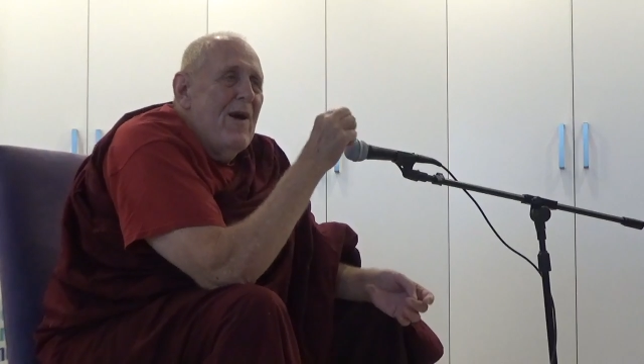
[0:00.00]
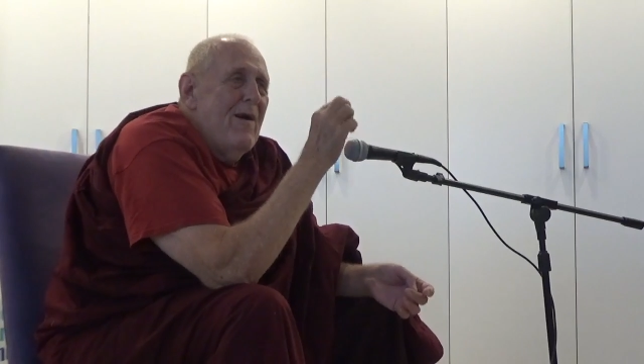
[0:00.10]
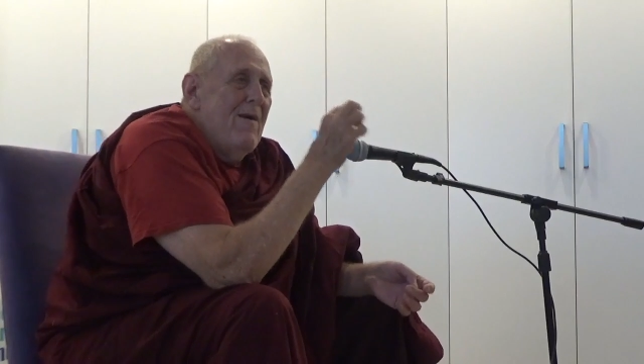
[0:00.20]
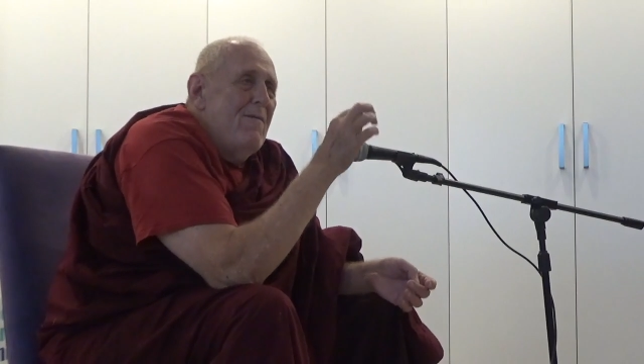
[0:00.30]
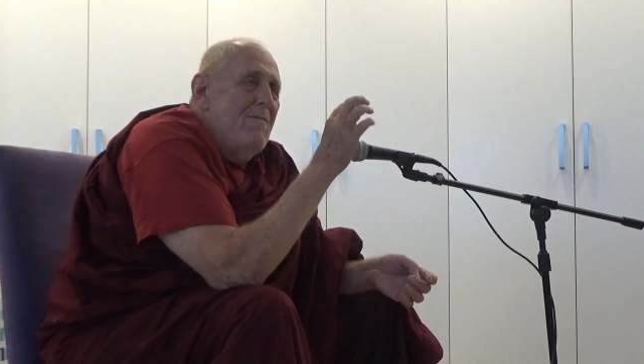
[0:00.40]

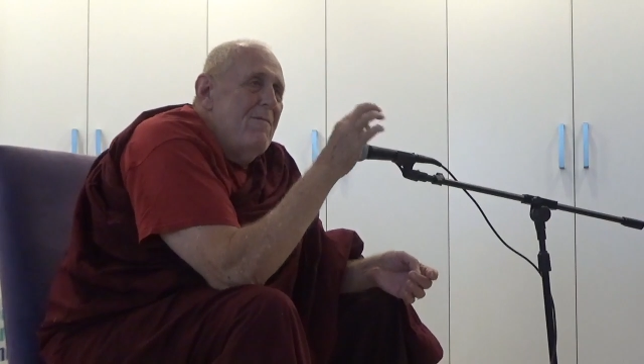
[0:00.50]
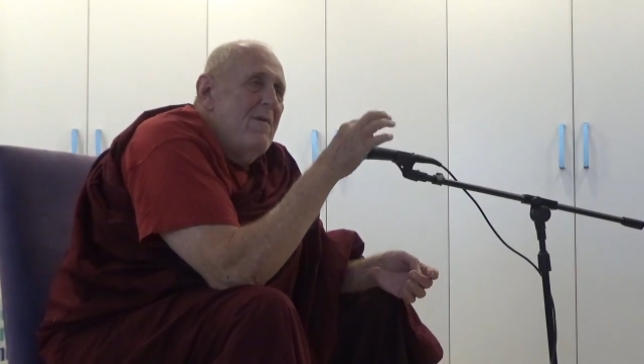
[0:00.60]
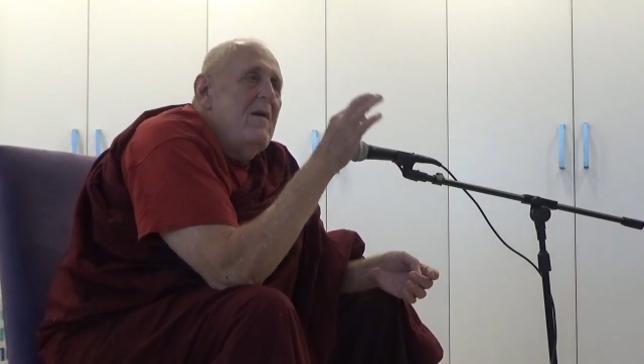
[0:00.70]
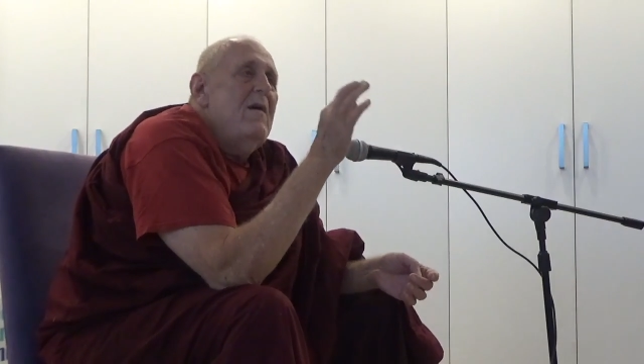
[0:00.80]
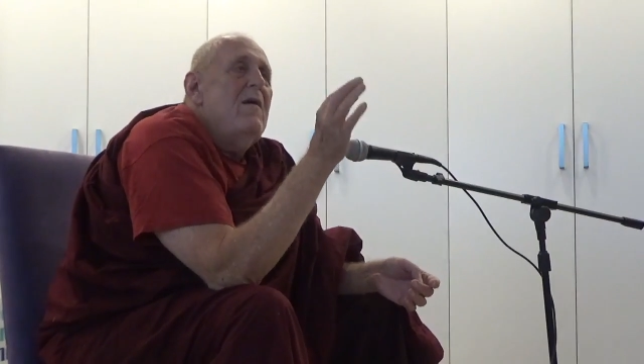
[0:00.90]
of
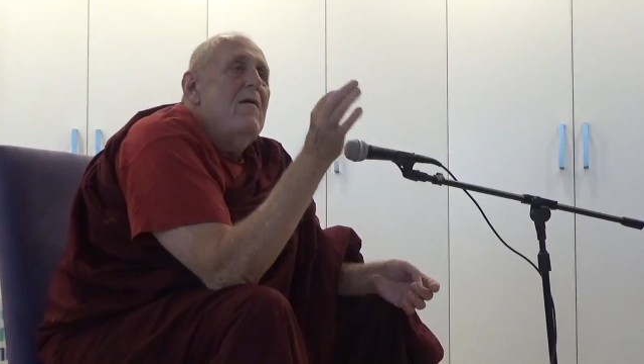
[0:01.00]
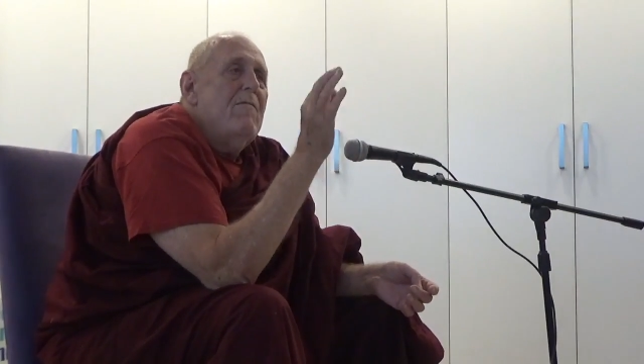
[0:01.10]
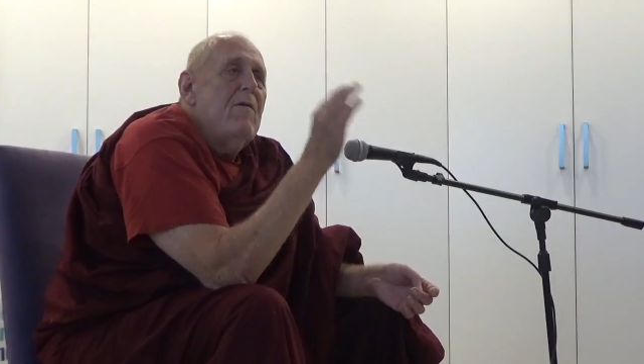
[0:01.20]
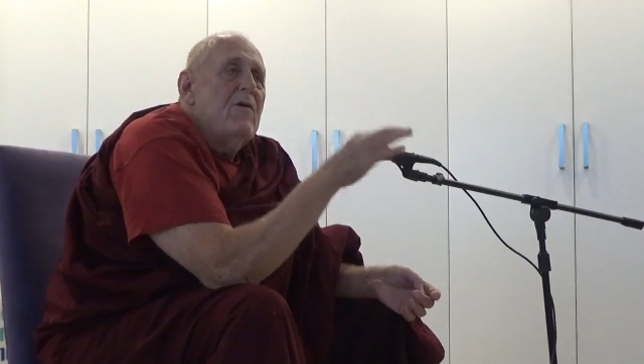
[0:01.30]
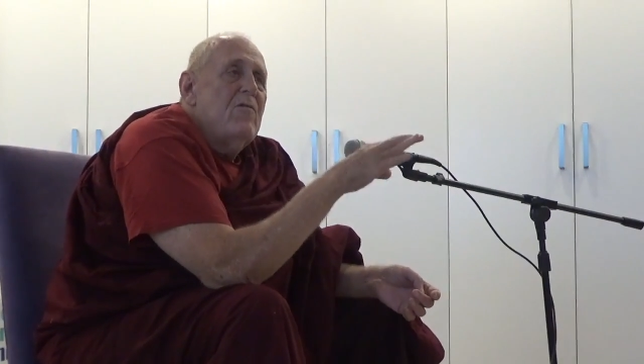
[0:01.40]

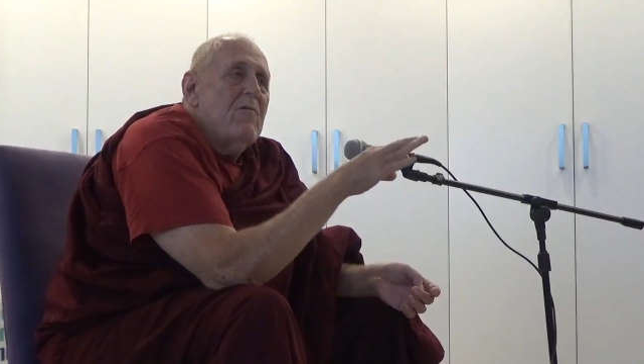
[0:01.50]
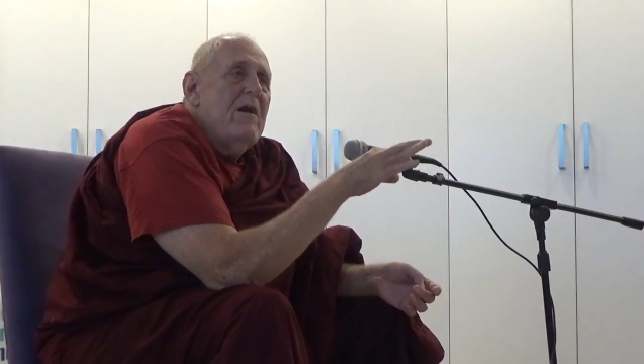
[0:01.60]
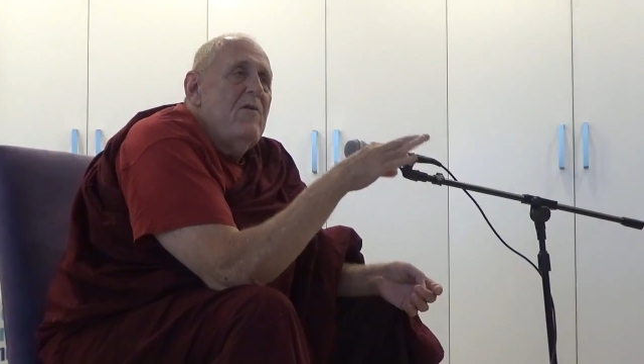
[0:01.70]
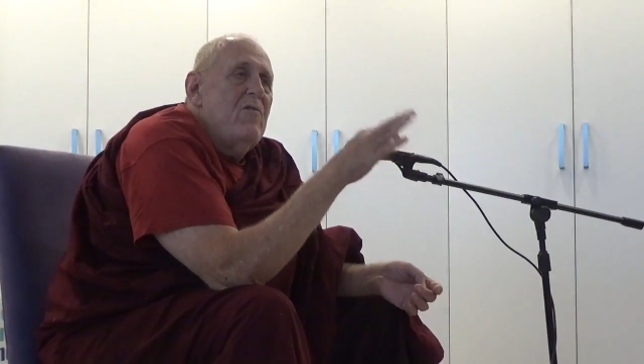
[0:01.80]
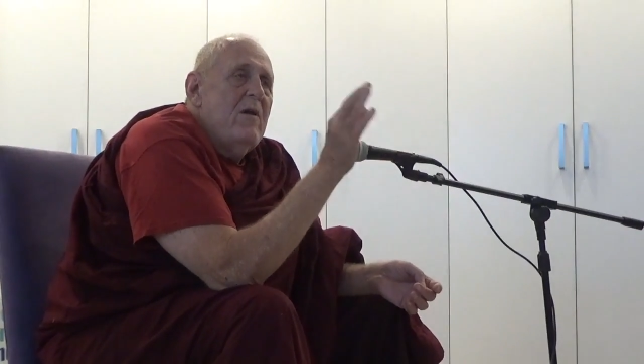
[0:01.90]

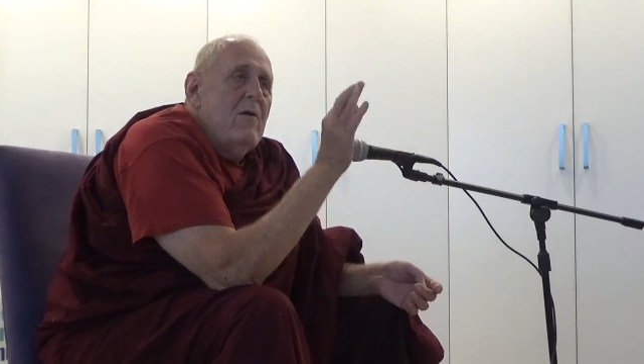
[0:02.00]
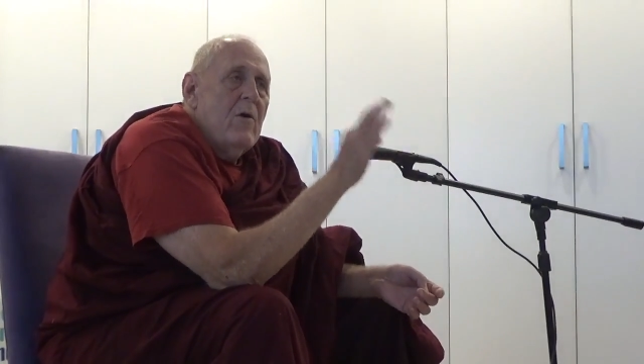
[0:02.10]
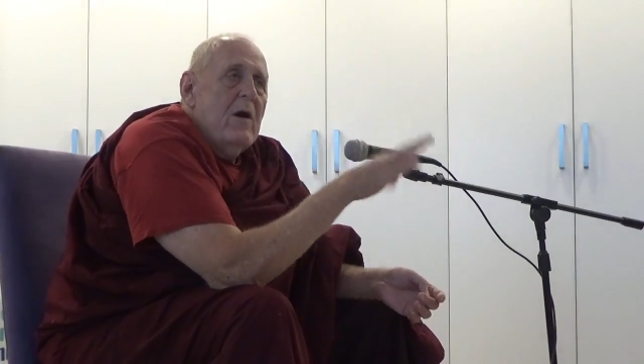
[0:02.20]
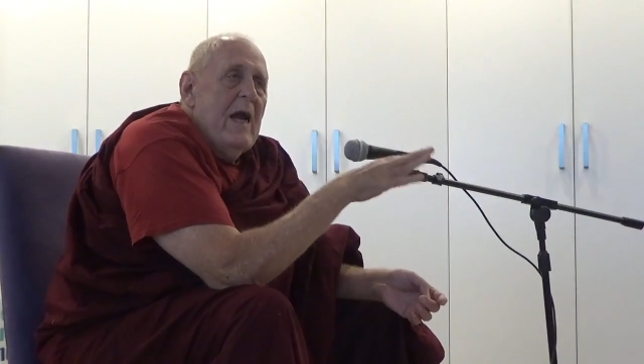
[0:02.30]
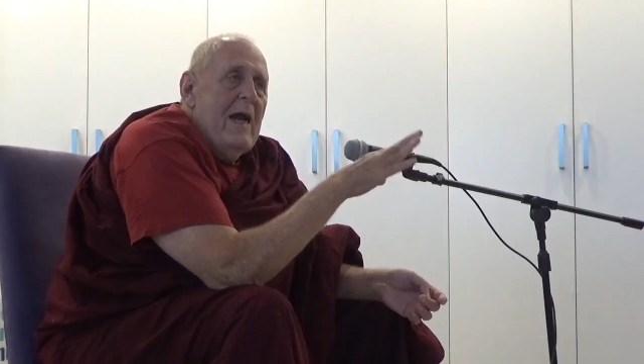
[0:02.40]
frustration
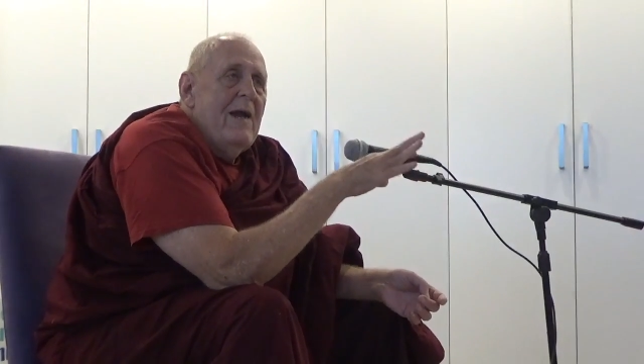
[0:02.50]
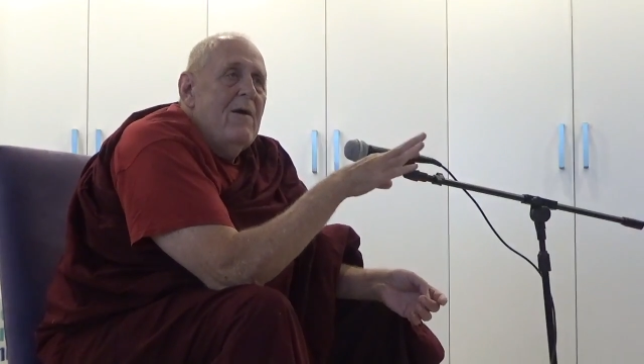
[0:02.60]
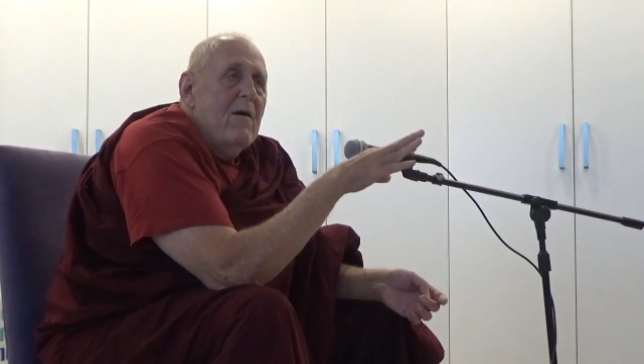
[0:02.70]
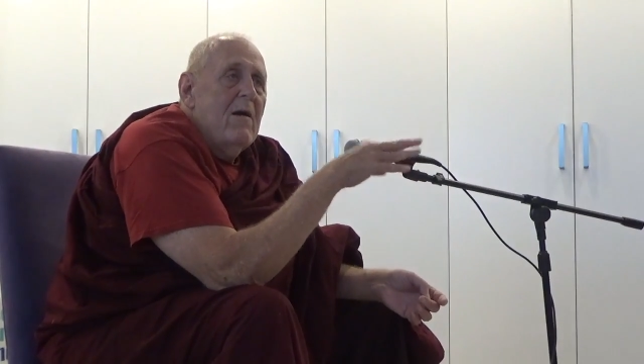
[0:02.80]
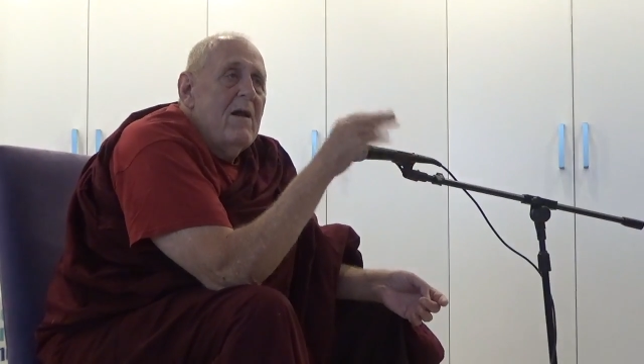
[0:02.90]
or
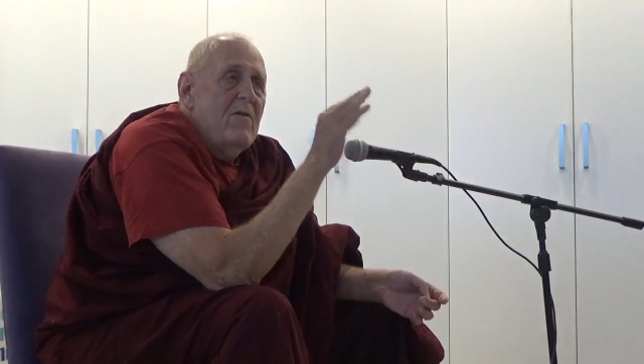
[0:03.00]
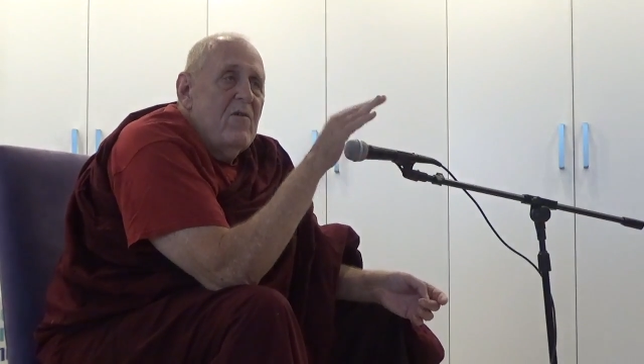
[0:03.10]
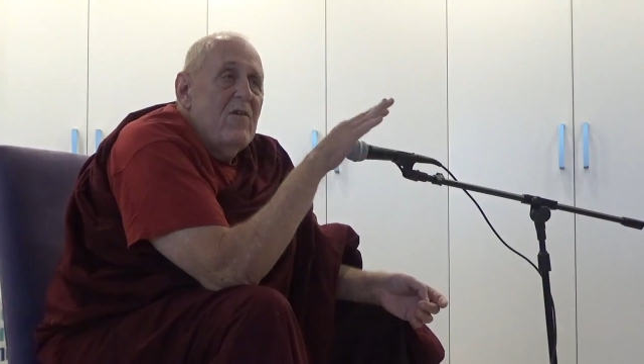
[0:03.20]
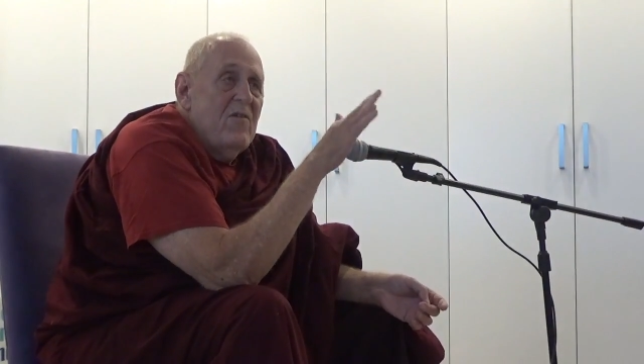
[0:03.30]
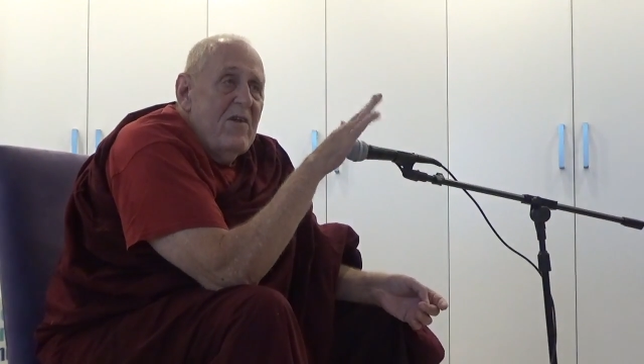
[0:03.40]
anger. It's
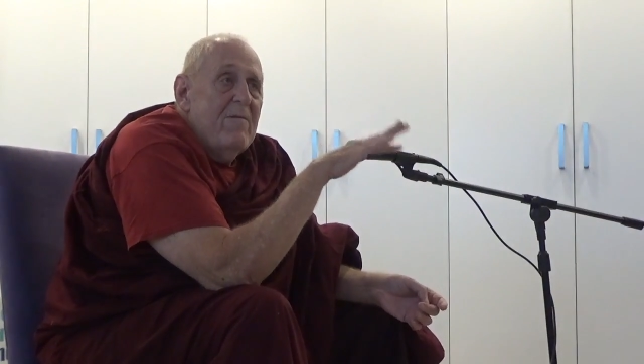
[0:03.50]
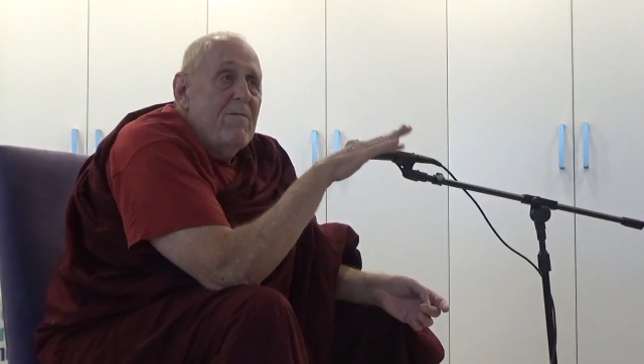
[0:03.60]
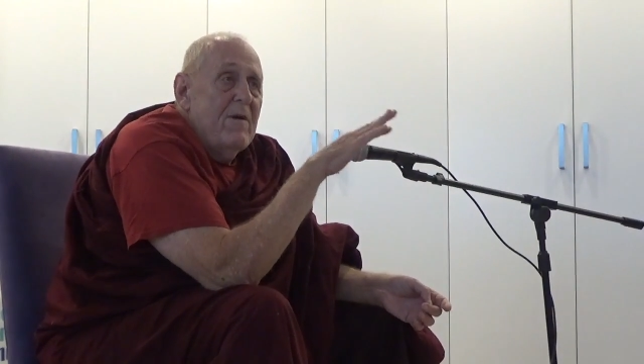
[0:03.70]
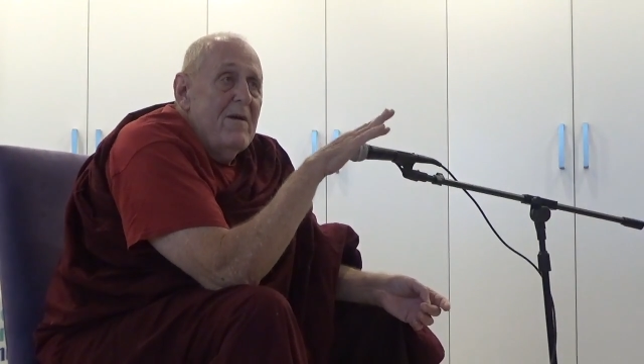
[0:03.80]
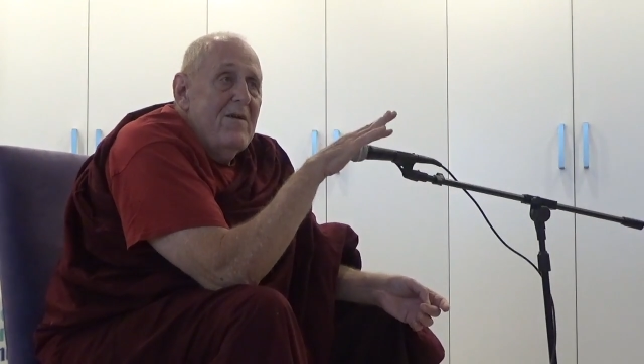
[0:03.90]
just
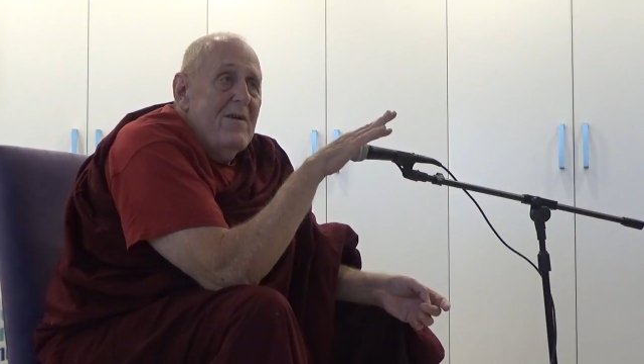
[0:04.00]
different.